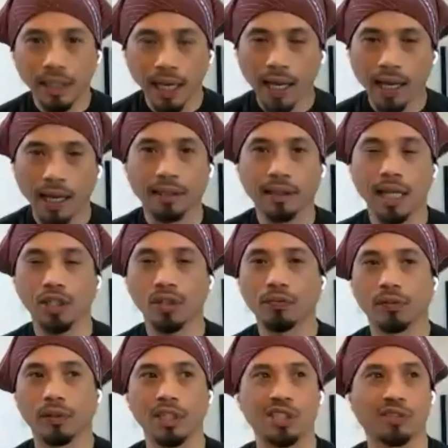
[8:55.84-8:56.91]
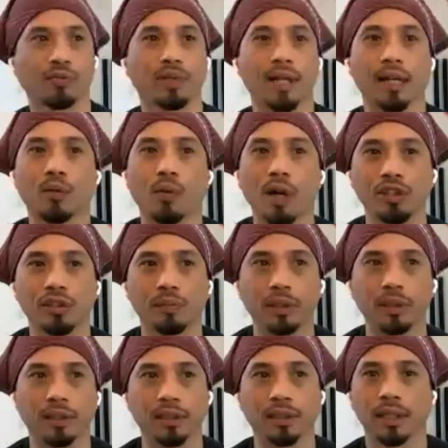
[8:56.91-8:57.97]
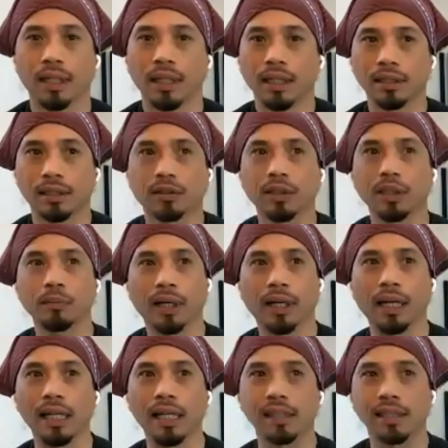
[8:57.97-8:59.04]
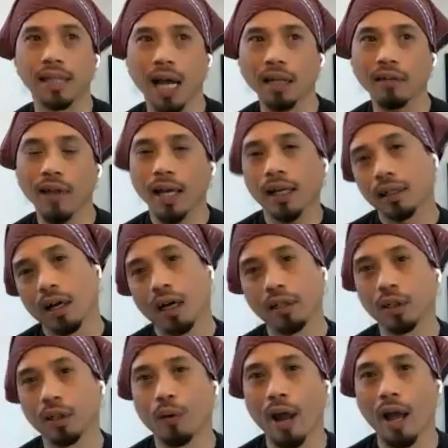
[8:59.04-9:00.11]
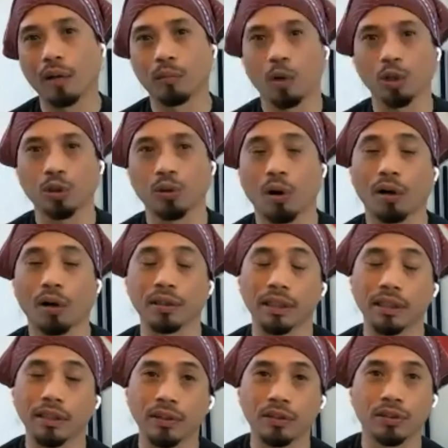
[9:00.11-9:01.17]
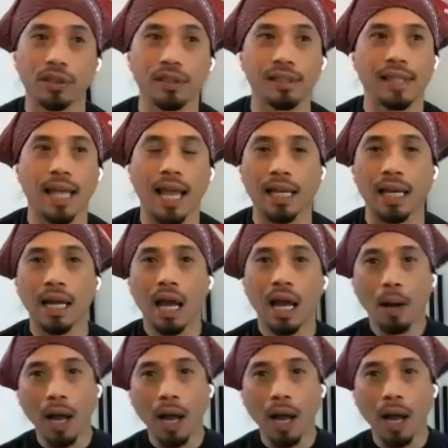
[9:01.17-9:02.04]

Yeah, thank you, Felicia, for that question, because Eskrima is kind of like an underground martial art, even to this day.